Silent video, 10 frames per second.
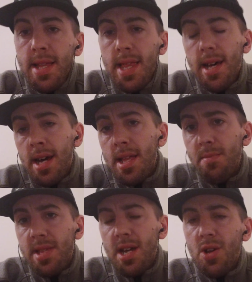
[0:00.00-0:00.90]
Let, let
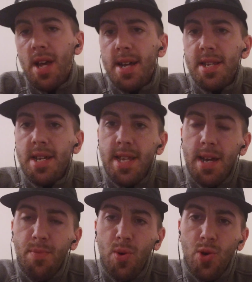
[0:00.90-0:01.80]
me tell you guys an
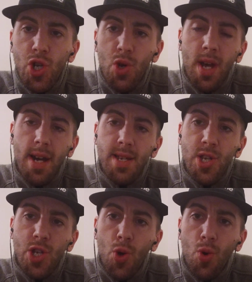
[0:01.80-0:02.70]
example and show you guys a
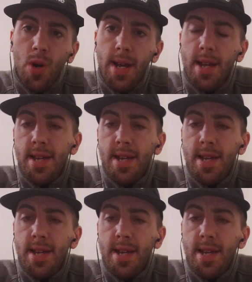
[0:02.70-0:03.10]
story,